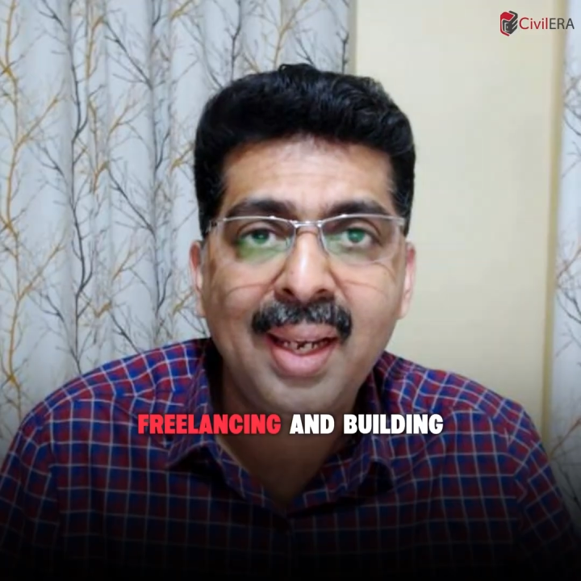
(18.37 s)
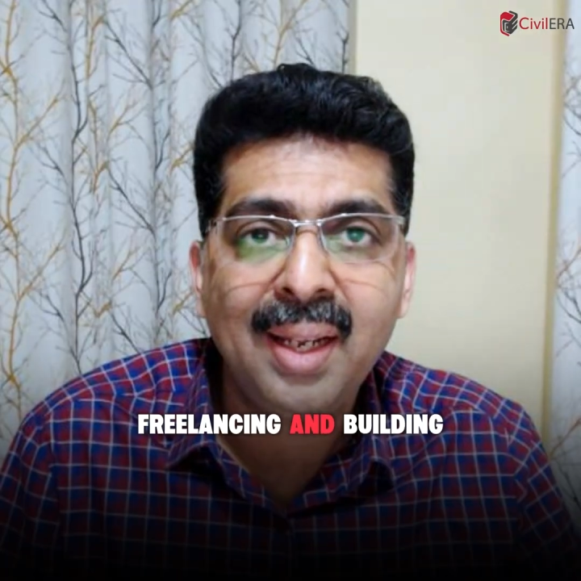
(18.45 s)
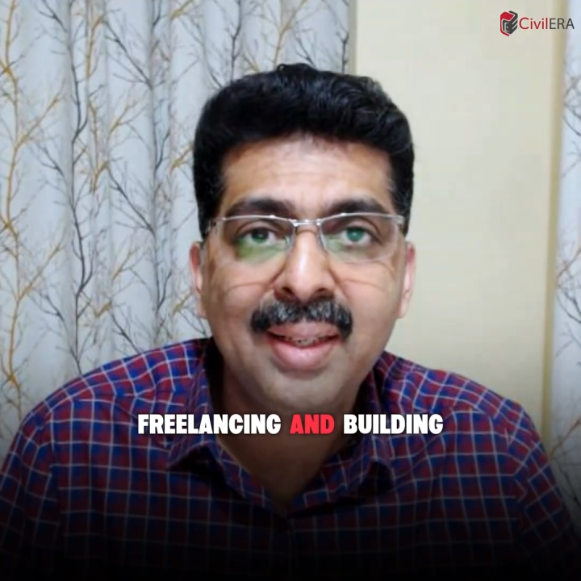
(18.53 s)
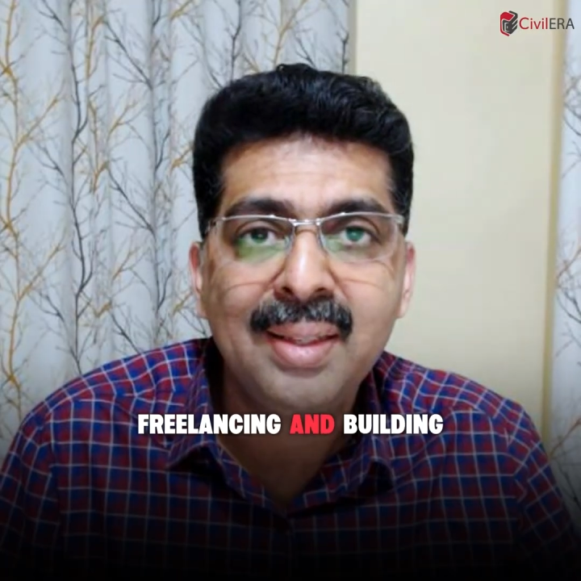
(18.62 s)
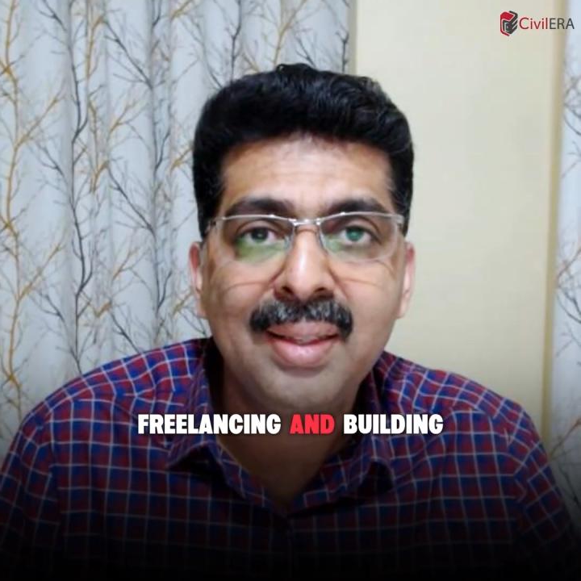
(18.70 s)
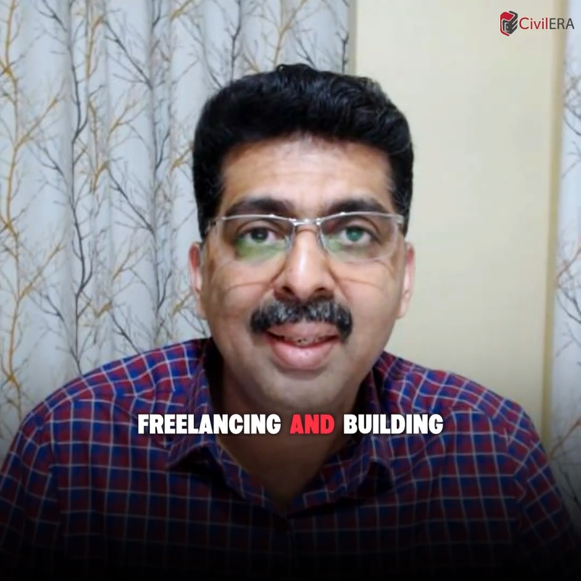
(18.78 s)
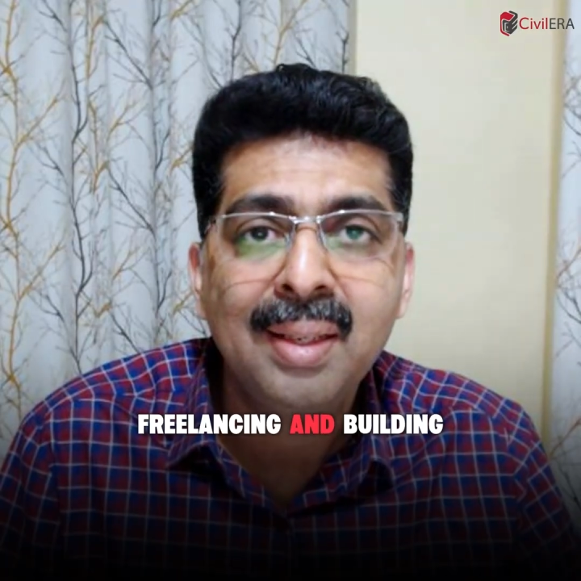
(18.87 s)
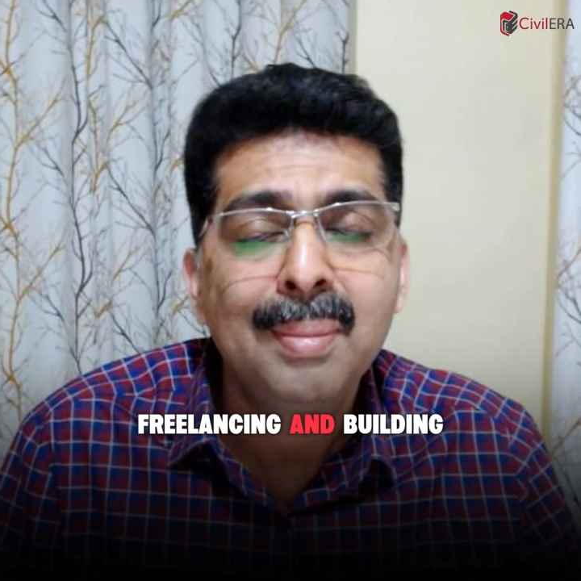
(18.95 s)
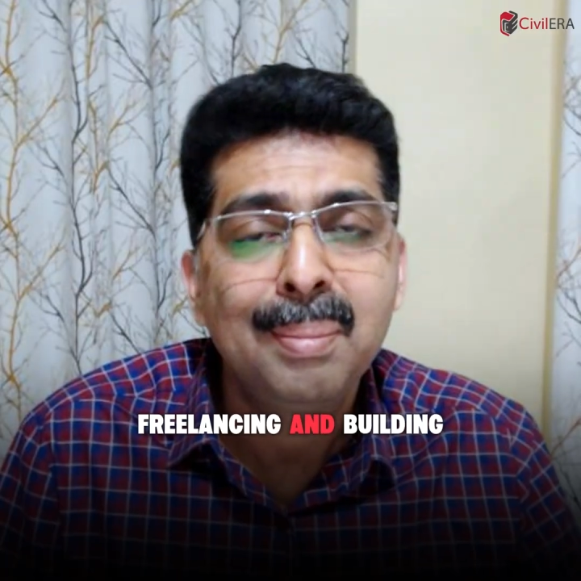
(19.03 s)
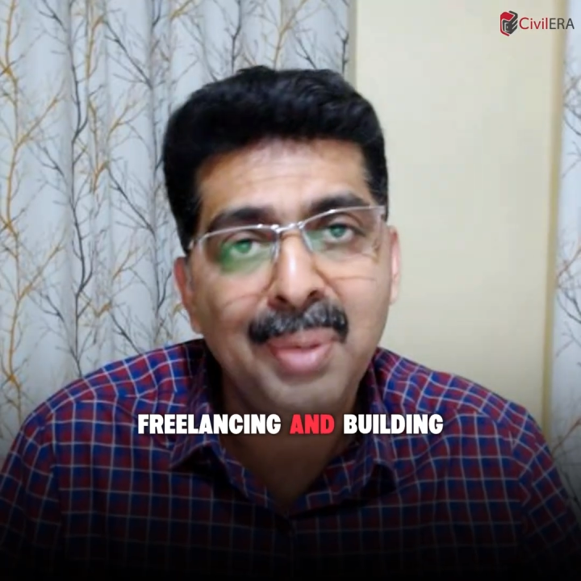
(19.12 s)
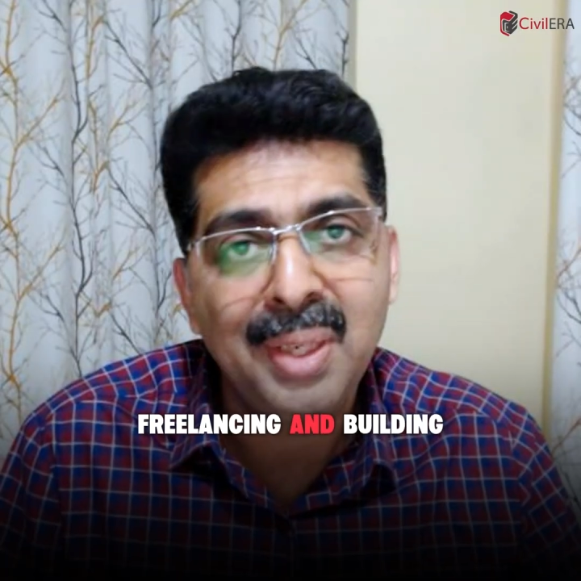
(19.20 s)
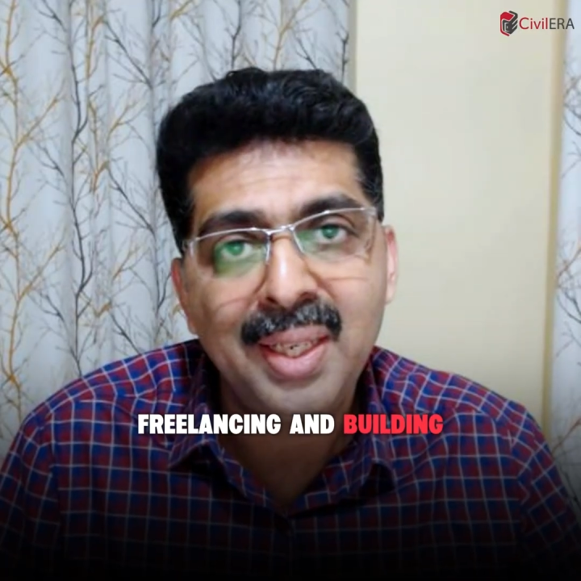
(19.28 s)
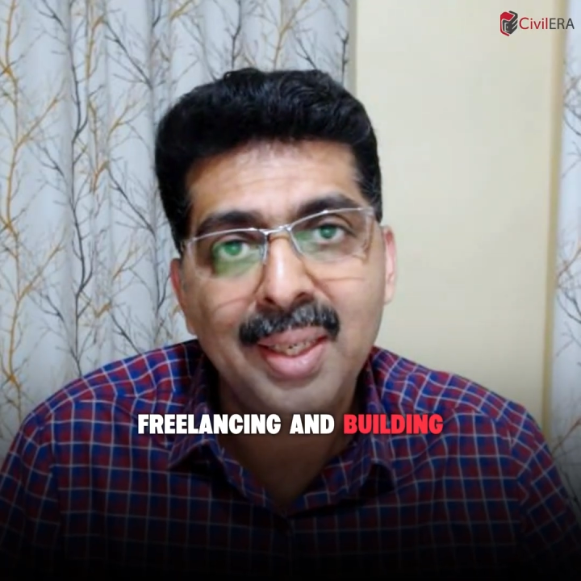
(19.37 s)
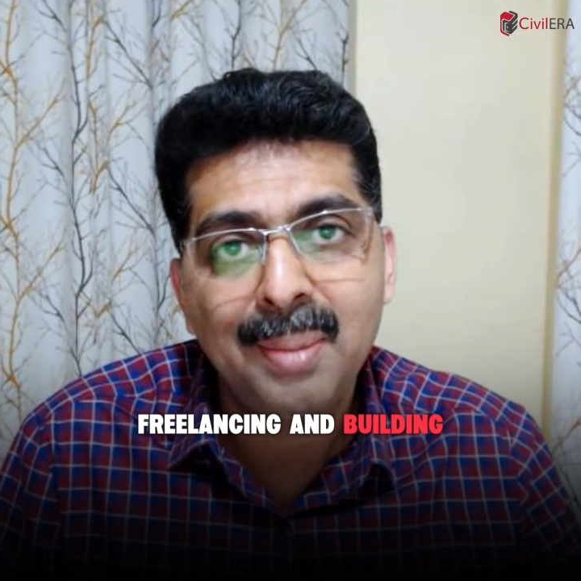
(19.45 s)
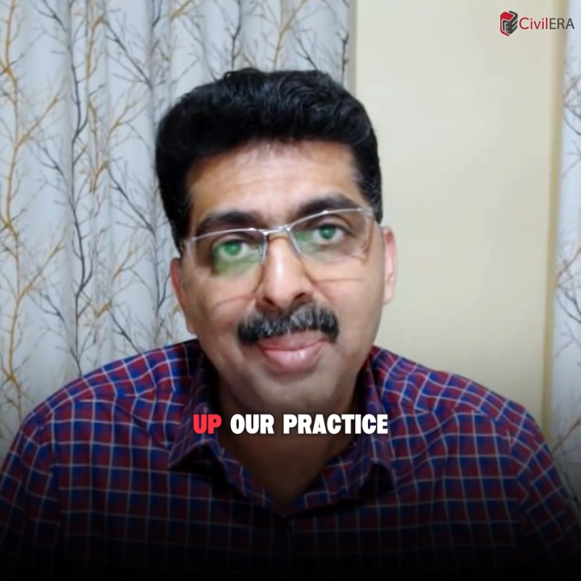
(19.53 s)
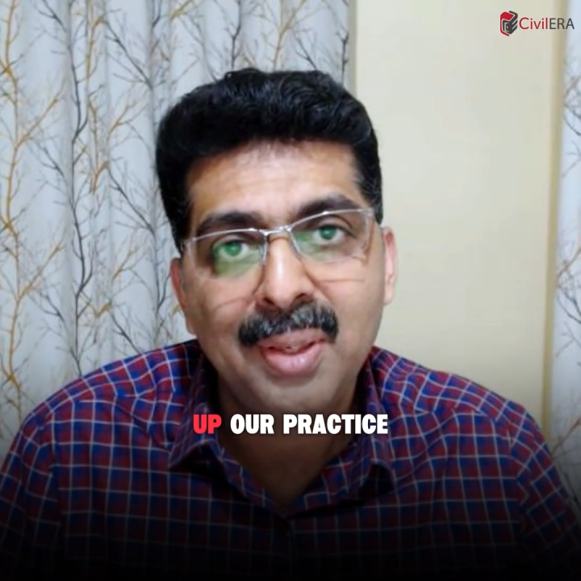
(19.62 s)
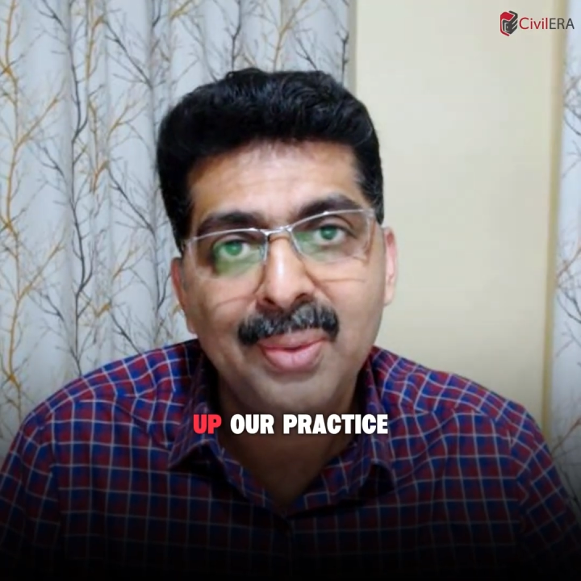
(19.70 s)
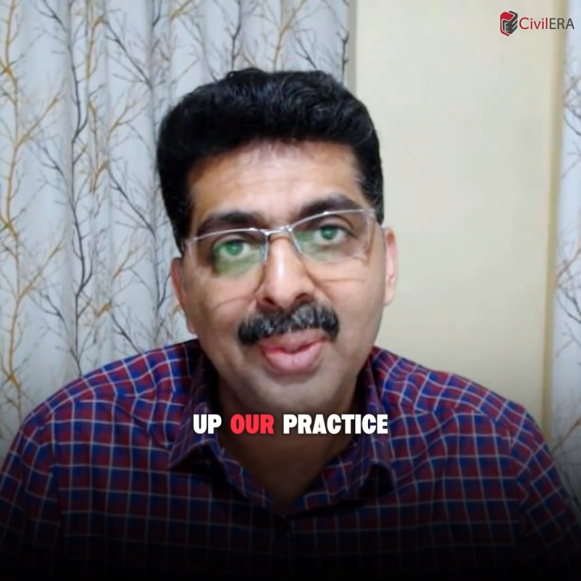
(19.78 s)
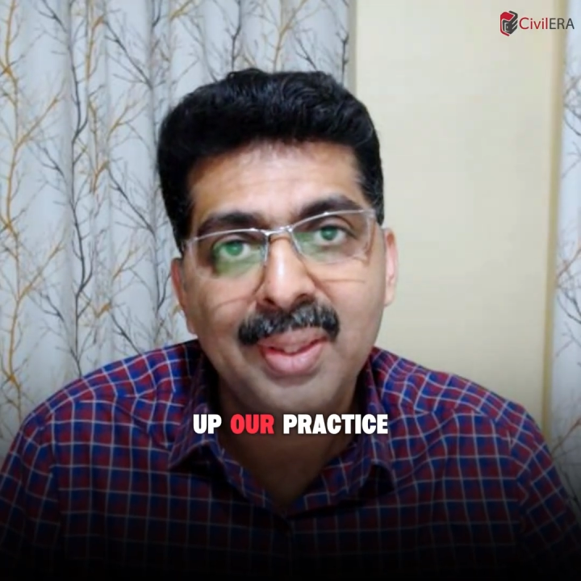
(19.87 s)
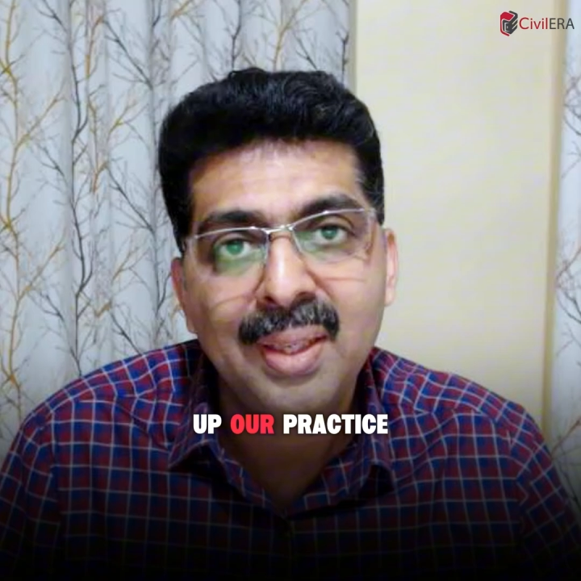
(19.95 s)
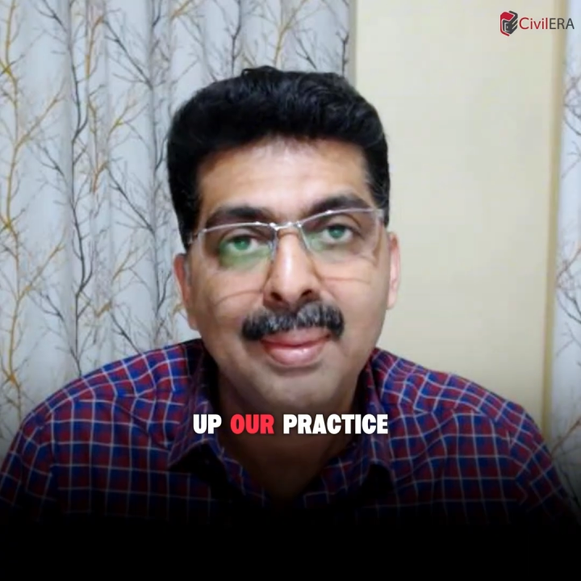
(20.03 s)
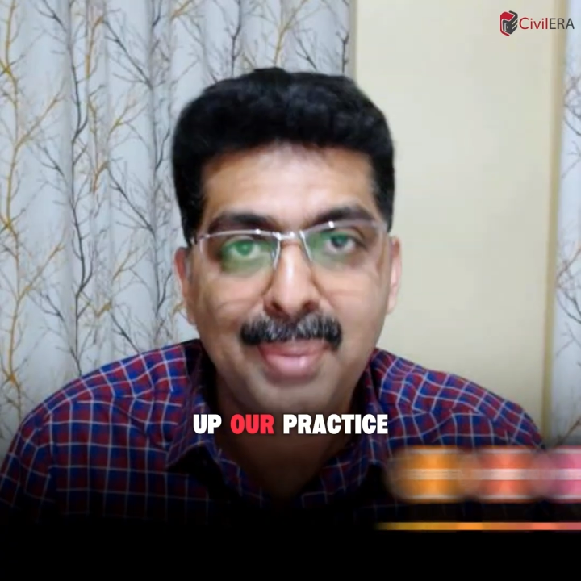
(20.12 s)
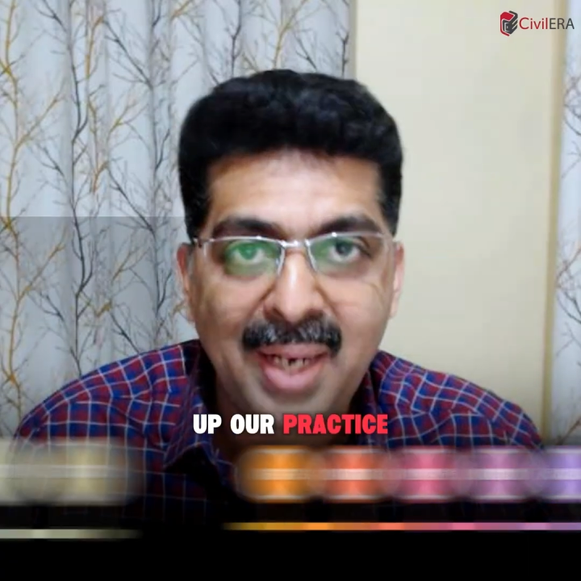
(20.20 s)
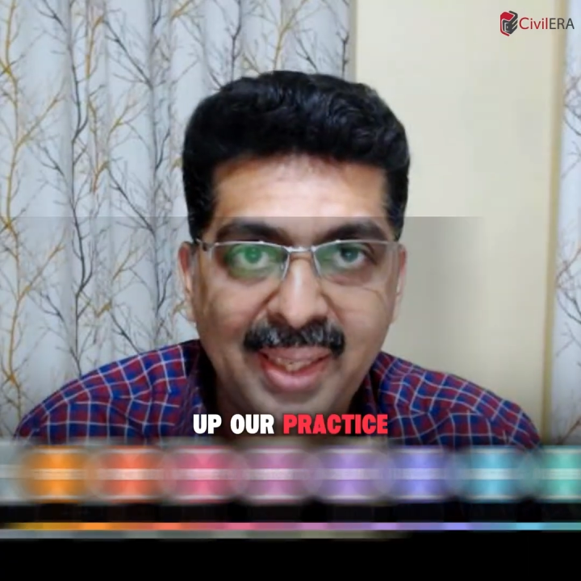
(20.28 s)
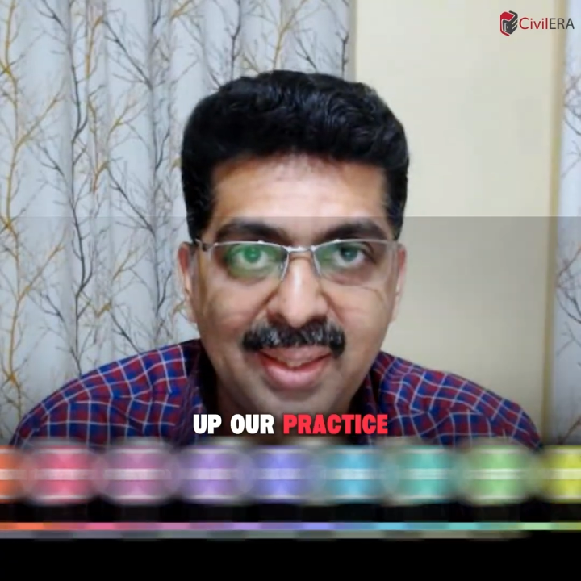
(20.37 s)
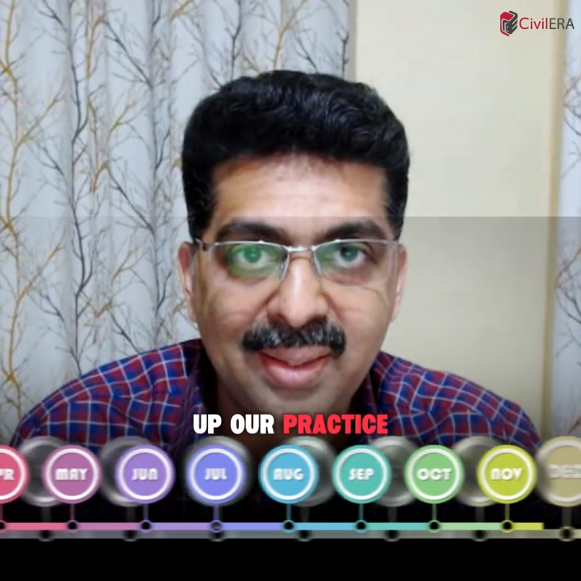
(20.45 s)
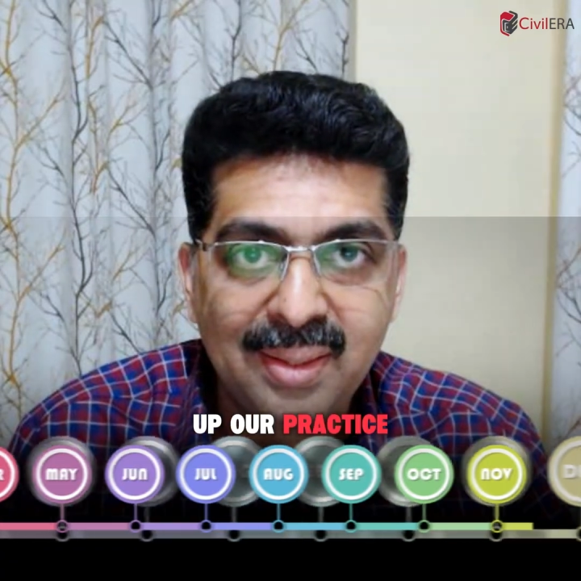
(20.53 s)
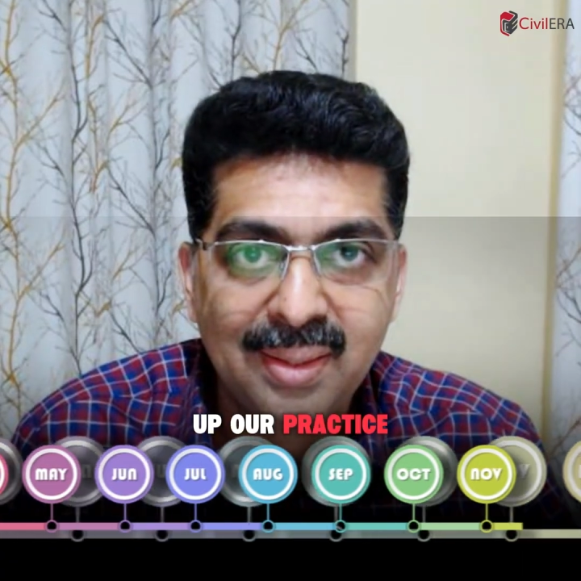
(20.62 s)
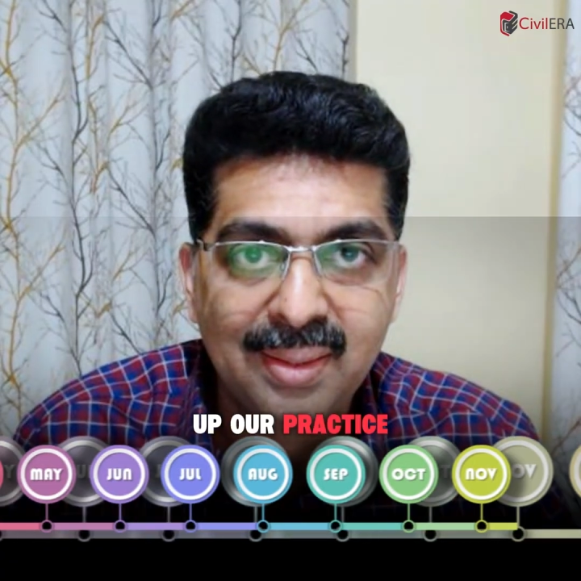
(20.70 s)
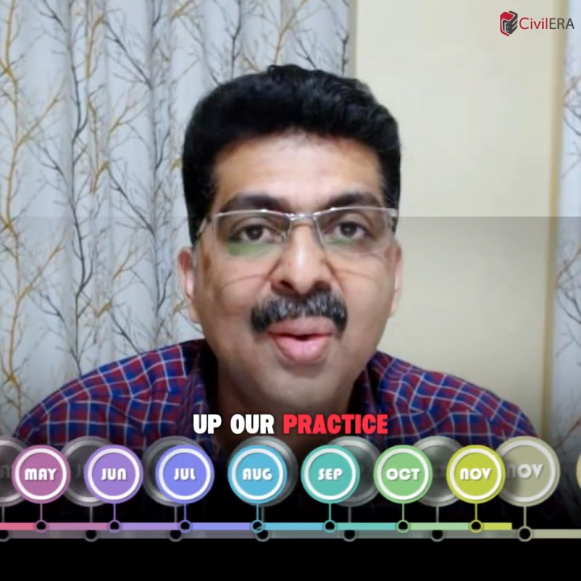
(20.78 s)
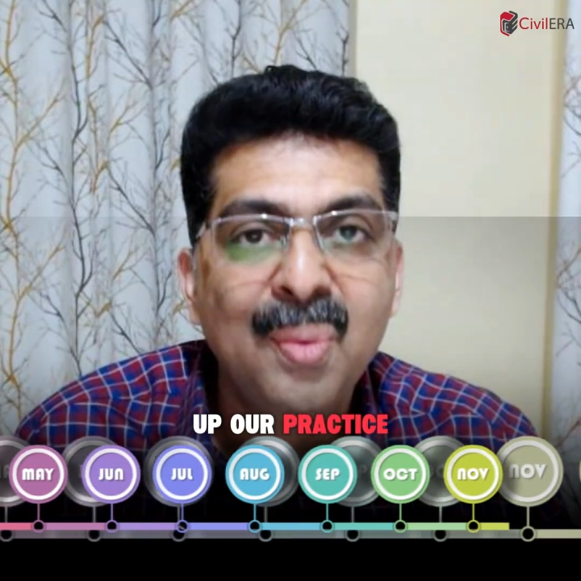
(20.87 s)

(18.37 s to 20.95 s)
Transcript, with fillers: and building up our practice.